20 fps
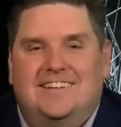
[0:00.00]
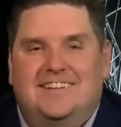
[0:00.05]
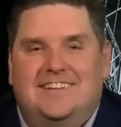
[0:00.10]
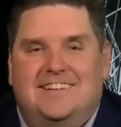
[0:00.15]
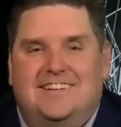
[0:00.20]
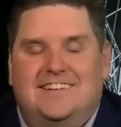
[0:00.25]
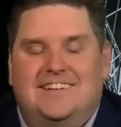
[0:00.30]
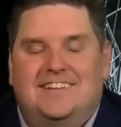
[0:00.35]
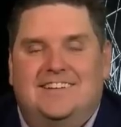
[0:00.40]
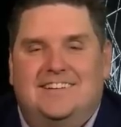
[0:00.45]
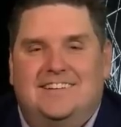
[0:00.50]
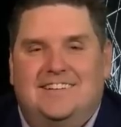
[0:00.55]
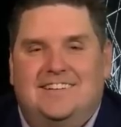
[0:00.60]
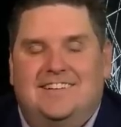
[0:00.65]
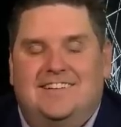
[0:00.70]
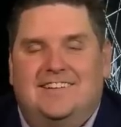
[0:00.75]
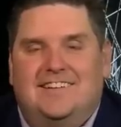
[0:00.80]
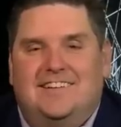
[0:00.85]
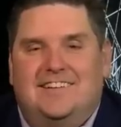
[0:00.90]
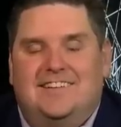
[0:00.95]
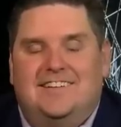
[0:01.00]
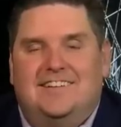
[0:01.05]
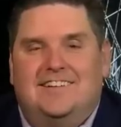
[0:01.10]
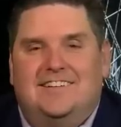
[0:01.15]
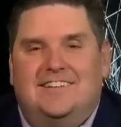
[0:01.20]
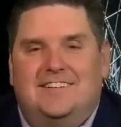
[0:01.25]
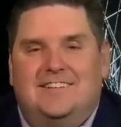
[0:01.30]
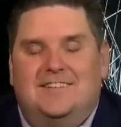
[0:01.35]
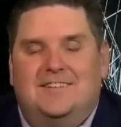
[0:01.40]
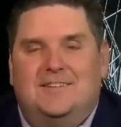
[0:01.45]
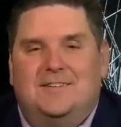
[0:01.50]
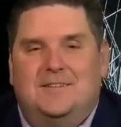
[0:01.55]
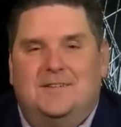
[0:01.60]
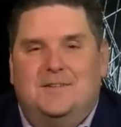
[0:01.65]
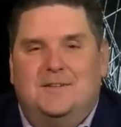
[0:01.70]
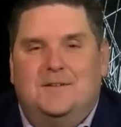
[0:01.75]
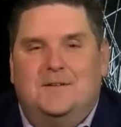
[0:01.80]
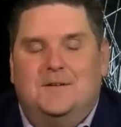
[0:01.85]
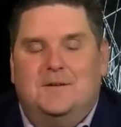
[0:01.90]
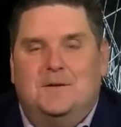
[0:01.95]

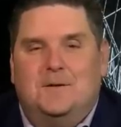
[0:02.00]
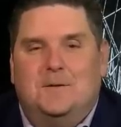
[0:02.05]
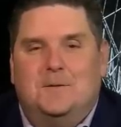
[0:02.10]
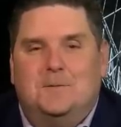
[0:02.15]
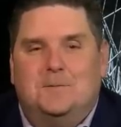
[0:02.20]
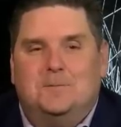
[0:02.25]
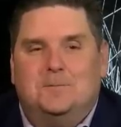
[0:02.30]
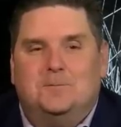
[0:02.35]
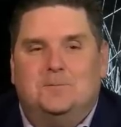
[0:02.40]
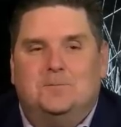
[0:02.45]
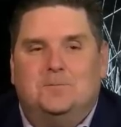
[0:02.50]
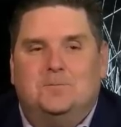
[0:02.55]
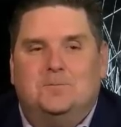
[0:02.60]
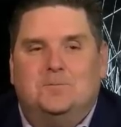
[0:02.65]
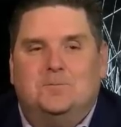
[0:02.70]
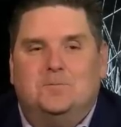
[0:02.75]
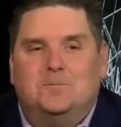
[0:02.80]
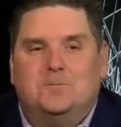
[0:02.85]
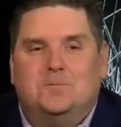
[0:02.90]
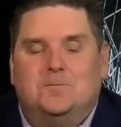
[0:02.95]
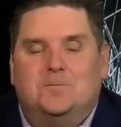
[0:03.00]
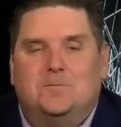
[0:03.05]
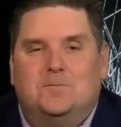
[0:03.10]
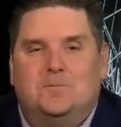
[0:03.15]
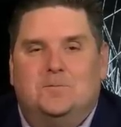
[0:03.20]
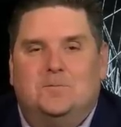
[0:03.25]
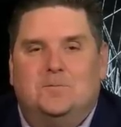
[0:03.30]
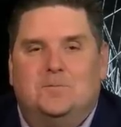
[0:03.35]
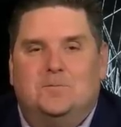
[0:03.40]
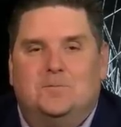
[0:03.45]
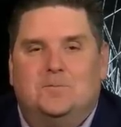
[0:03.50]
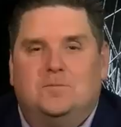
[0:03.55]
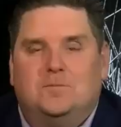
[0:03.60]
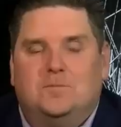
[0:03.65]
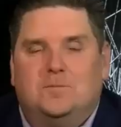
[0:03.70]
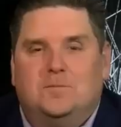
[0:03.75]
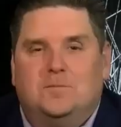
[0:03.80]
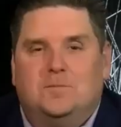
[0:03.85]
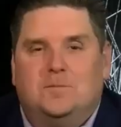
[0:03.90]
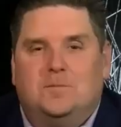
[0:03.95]

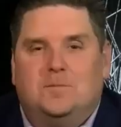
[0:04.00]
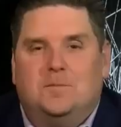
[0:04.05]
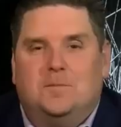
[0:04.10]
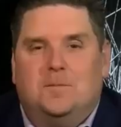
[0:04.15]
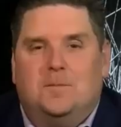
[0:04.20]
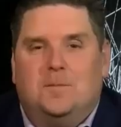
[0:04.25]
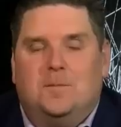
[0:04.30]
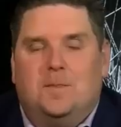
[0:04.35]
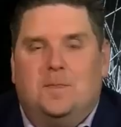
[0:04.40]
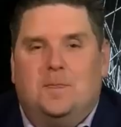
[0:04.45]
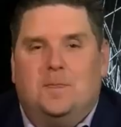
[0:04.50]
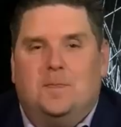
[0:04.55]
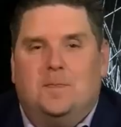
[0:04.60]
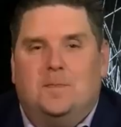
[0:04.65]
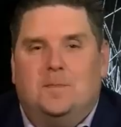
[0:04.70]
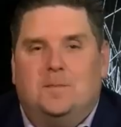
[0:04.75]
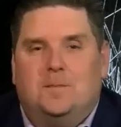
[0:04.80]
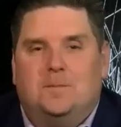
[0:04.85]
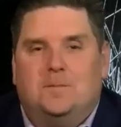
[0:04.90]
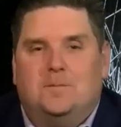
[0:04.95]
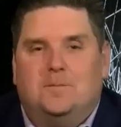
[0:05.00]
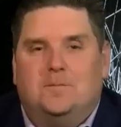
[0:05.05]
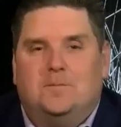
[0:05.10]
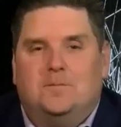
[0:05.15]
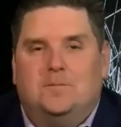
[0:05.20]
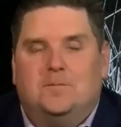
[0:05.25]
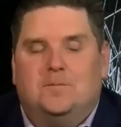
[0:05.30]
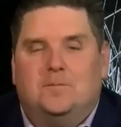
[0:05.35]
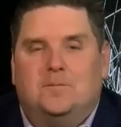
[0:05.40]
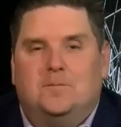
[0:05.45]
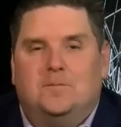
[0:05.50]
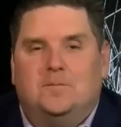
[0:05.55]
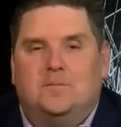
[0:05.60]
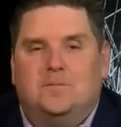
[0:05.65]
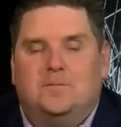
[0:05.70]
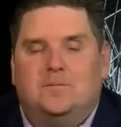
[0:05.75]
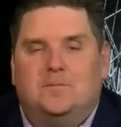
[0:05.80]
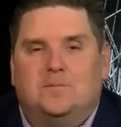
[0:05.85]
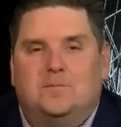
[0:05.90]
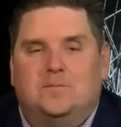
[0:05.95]

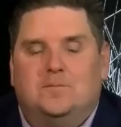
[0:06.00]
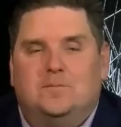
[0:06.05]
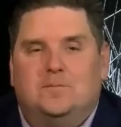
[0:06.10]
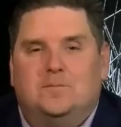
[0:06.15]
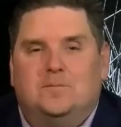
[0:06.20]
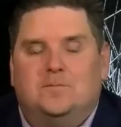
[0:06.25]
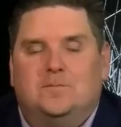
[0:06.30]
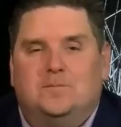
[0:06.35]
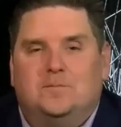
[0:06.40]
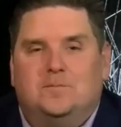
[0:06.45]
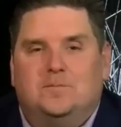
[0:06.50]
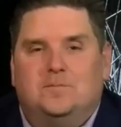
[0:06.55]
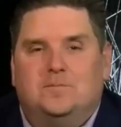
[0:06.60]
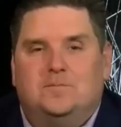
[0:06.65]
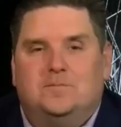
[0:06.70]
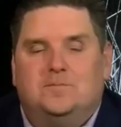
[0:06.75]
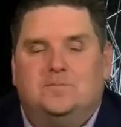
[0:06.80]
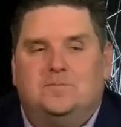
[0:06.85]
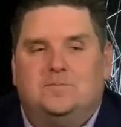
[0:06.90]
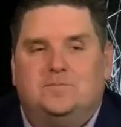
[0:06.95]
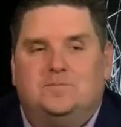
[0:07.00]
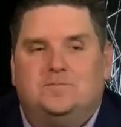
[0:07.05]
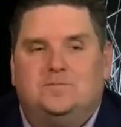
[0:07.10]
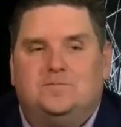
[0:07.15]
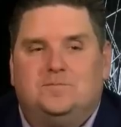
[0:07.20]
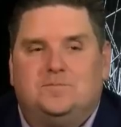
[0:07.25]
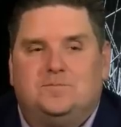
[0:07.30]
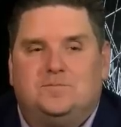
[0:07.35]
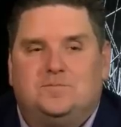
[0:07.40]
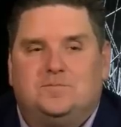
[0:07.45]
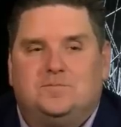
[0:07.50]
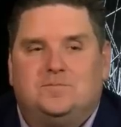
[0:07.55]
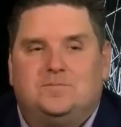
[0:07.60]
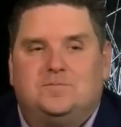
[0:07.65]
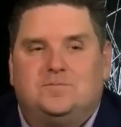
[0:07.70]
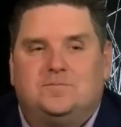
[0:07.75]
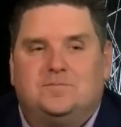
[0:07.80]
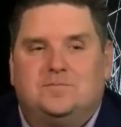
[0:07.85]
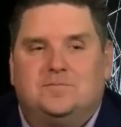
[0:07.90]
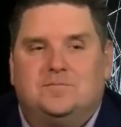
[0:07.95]
[no speech]